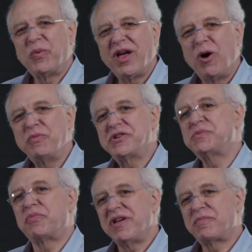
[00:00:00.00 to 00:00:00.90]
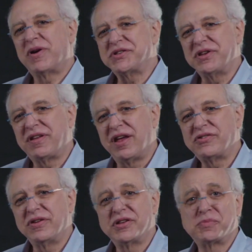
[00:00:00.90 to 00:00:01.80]
we hope this brief
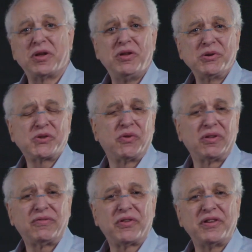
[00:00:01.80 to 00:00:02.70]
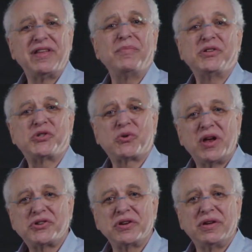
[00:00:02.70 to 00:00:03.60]
presentation has been useful for the
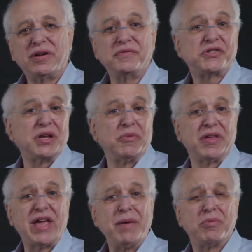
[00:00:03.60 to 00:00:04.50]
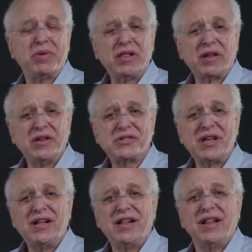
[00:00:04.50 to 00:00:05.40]
demonstration of some of the capabilities
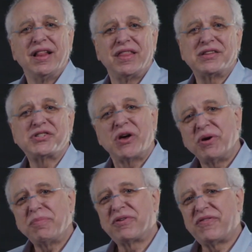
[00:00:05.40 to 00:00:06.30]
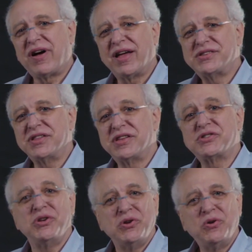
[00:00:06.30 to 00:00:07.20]
that Sony provides in
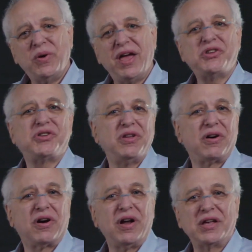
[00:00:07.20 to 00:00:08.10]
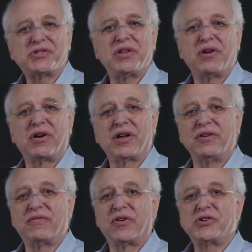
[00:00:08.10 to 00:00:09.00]
this new HDR-SDR
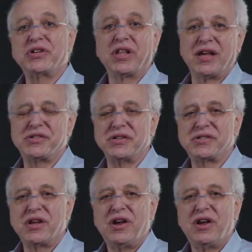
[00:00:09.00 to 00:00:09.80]
conversion license